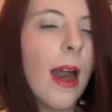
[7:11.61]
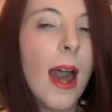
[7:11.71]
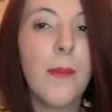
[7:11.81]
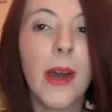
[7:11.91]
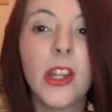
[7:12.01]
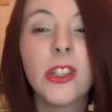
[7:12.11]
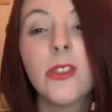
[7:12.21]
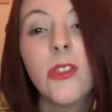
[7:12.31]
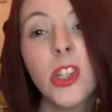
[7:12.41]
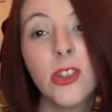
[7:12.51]
I
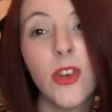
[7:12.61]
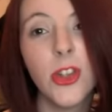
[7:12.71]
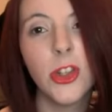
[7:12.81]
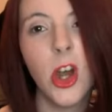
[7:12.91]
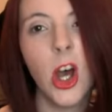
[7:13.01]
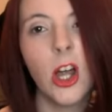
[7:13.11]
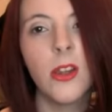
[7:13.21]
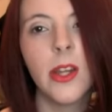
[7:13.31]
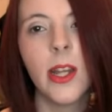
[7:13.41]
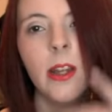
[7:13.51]
used to use
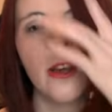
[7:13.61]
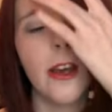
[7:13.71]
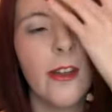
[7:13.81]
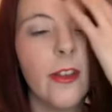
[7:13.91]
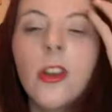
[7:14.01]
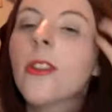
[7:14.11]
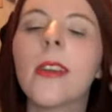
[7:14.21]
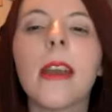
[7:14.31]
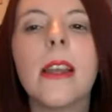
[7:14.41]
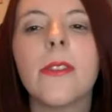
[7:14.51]
Original. There's
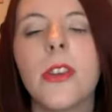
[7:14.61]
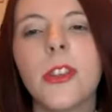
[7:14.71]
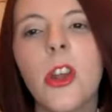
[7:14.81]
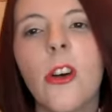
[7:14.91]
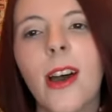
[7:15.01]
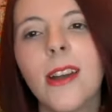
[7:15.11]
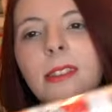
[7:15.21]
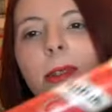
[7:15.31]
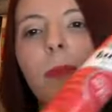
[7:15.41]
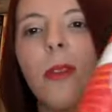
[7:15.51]
nothing against Original, I
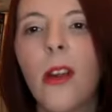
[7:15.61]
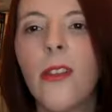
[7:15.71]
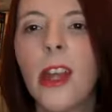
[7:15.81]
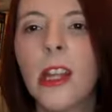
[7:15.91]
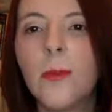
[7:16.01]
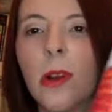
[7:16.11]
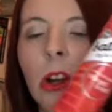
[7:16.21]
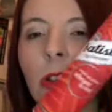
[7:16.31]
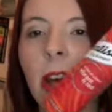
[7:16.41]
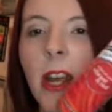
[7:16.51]
just prefer this
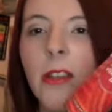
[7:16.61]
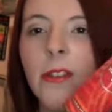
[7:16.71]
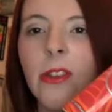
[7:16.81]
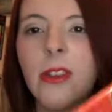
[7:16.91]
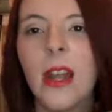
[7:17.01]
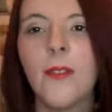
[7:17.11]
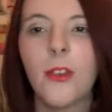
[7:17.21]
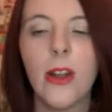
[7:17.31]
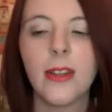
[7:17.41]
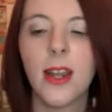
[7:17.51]
because it is designed
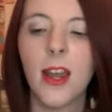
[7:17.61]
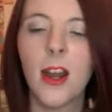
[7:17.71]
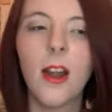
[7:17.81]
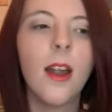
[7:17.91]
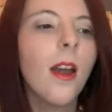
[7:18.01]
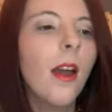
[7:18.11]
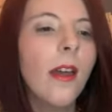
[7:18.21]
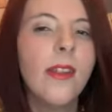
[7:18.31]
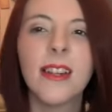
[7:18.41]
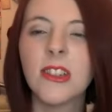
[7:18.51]
for red hair. I
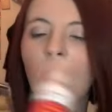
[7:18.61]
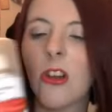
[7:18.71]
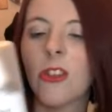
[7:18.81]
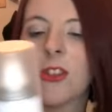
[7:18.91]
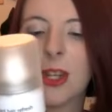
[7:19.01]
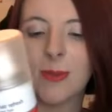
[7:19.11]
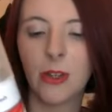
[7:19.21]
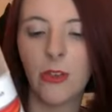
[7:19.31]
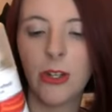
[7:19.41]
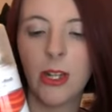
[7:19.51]
think it's got the same
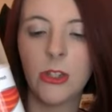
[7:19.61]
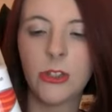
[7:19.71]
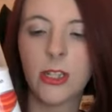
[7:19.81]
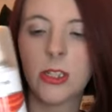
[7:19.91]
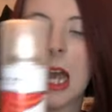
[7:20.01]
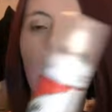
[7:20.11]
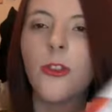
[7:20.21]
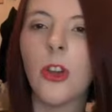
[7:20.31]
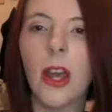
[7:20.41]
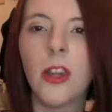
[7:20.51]
ingredients,
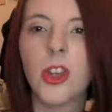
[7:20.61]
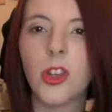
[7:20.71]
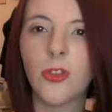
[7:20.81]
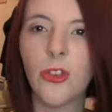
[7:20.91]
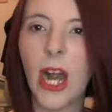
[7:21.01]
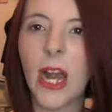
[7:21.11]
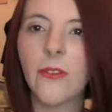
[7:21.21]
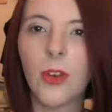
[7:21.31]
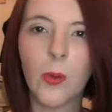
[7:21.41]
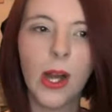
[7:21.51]
etc. It's just
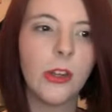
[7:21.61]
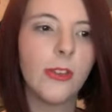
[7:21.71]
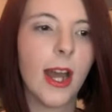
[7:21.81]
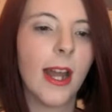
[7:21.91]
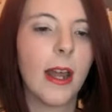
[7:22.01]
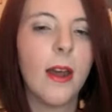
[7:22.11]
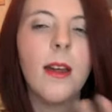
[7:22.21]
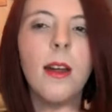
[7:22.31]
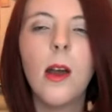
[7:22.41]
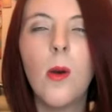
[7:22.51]
red for when you dye
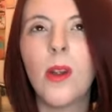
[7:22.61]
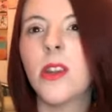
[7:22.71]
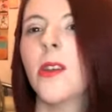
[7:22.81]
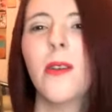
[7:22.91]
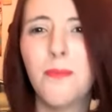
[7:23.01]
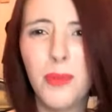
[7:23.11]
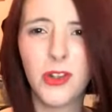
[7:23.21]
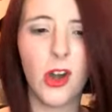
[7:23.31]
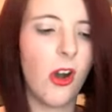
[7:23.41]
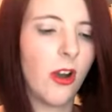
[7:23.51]
it. When you
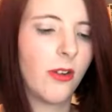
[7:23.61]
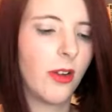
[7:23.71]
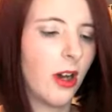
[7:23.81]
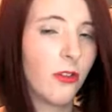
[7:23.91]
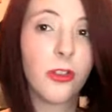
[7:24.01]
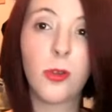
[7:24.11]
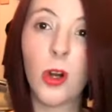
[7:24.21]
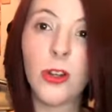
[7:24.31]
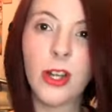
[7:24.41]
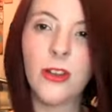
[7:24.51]
put it on, I'll
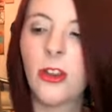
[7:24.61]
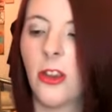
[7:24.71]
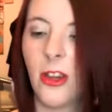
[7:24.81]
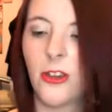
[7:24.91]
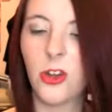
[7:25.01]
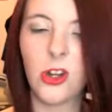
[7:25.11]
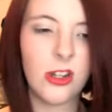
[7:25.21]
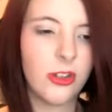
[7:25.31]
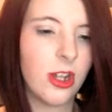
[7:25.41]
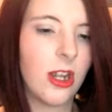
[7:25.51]
squirt it into the lid so you
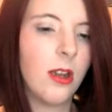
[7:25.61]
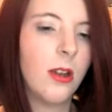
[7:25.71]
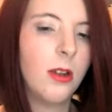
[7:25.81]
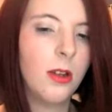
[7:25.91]
can see.